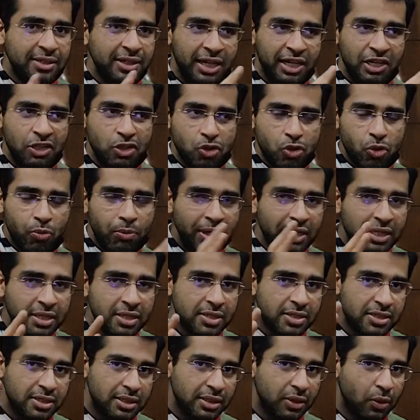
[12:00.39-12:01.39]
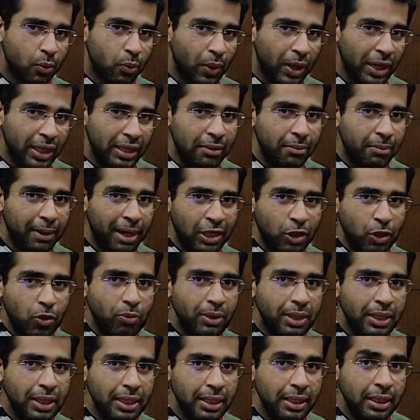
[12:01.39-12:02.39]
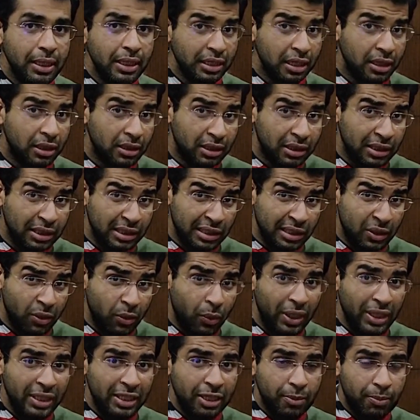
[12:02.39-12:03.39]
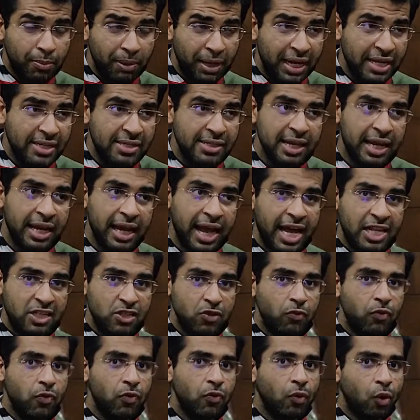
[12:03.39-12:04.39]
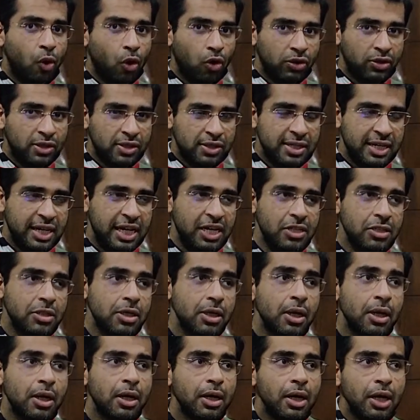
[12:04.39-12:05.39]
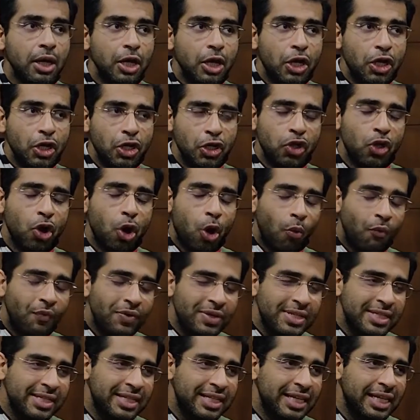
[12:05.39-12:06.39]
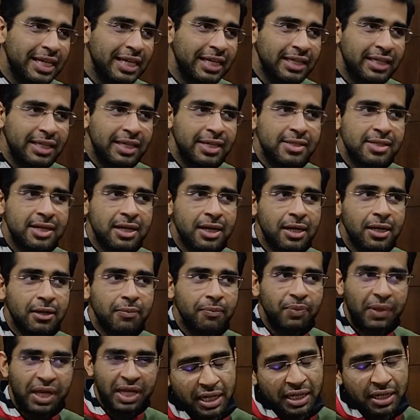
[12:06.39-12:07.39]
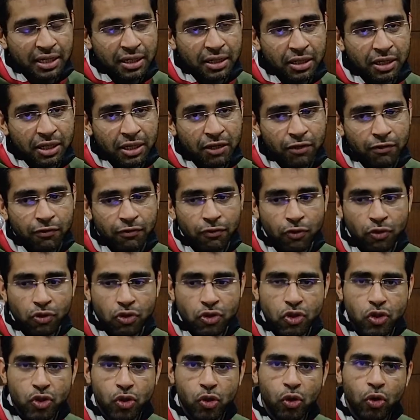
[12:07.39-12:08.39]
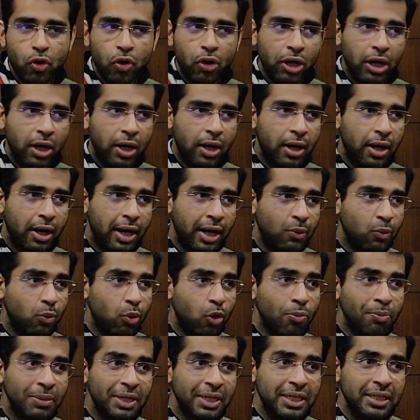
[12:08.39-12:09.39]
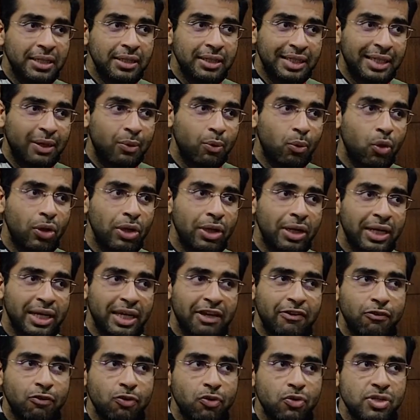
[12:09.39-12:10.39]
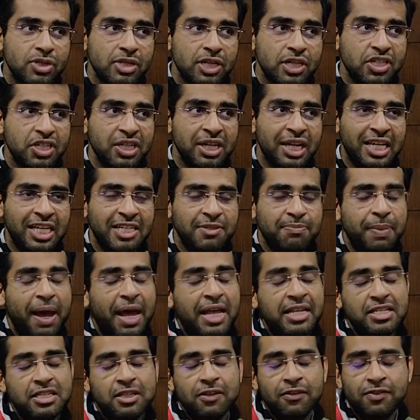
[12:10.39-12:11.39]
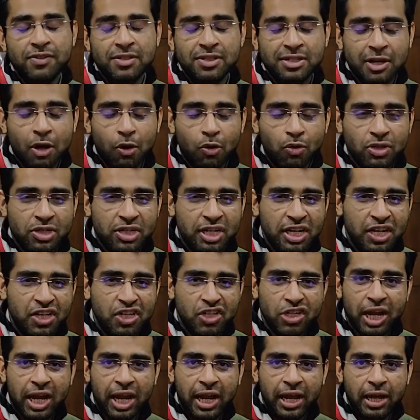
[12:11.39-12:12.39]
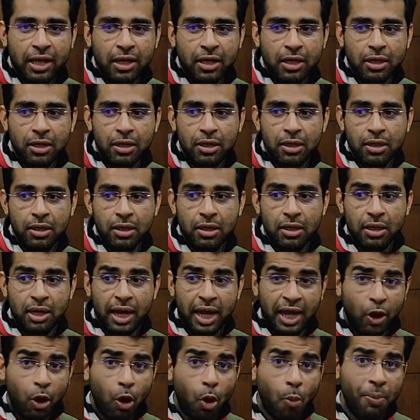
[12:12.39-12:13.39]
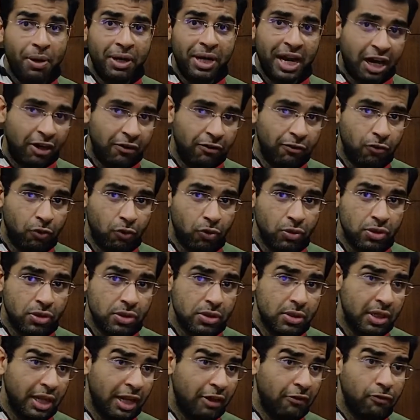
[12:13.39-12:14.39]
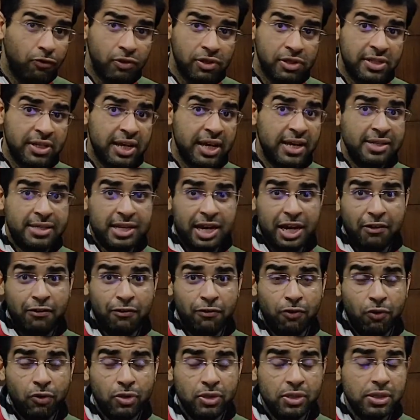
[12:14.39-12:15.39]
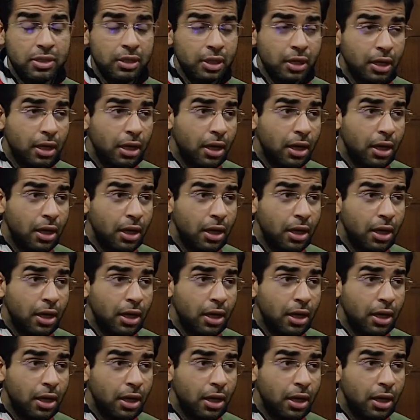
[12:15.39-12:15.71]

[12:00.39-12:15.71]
the instruments the way they're meant to be, the way they're placed, like as if you were on the stage. Obviously these are in-ear earphones, so it won't be that they won't give you such an expansive soundstage like open headphones, like full-size headphones.